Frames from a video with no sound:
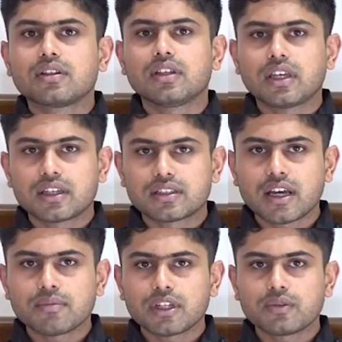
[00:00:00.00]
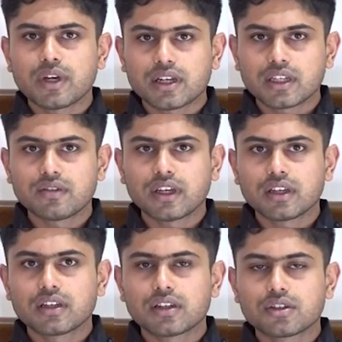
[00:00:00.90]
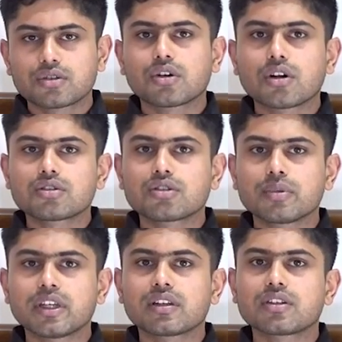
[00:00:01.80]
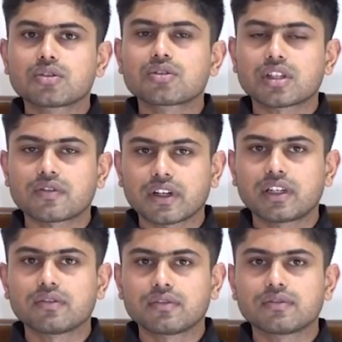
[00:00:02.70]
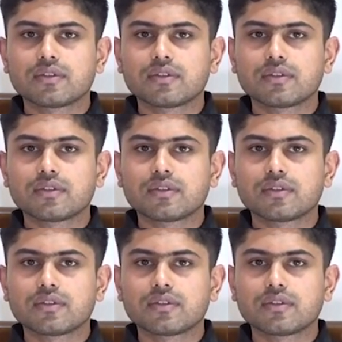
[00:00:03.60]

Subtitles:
the exam that we are giving should also be resource effective.